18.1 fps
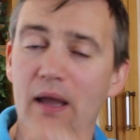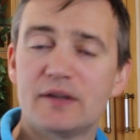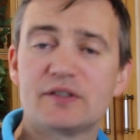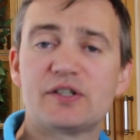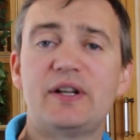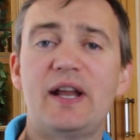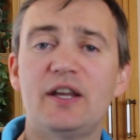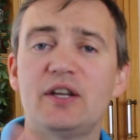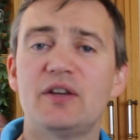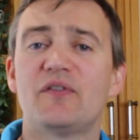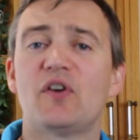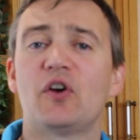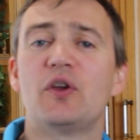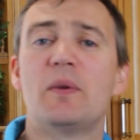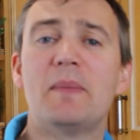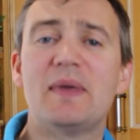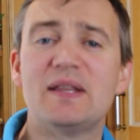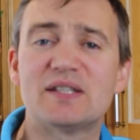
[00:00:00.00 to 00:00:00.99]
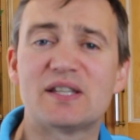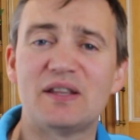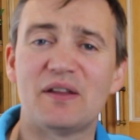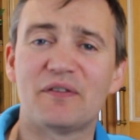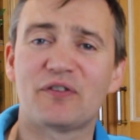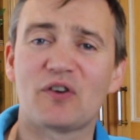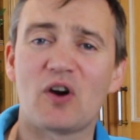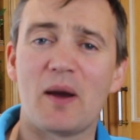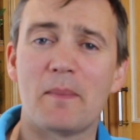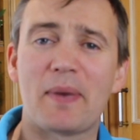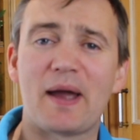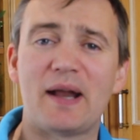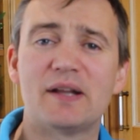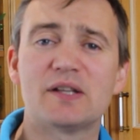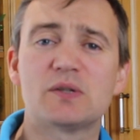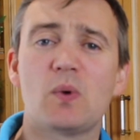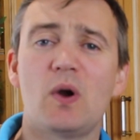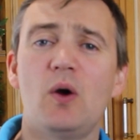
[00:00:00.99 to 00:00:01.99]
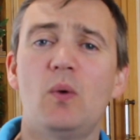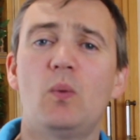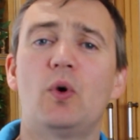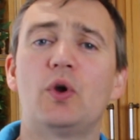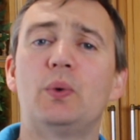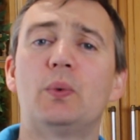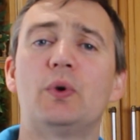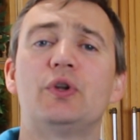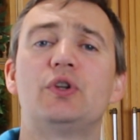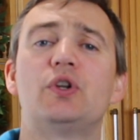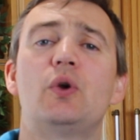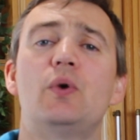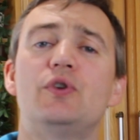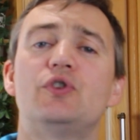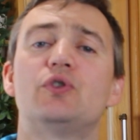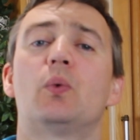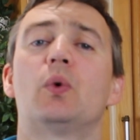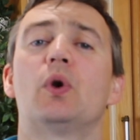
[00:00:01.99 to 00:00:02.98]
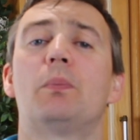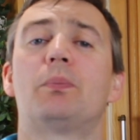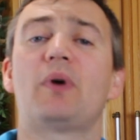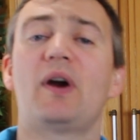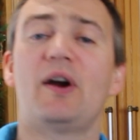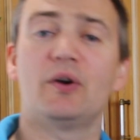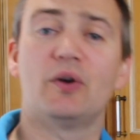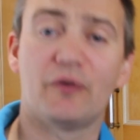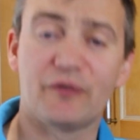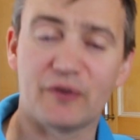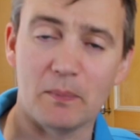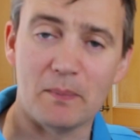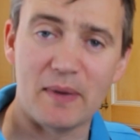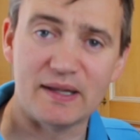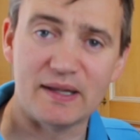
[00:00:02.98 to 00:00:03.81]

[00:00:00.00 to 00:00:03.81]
So now you've got your mince in the frying pan as well, what you want to do is you want to brown off your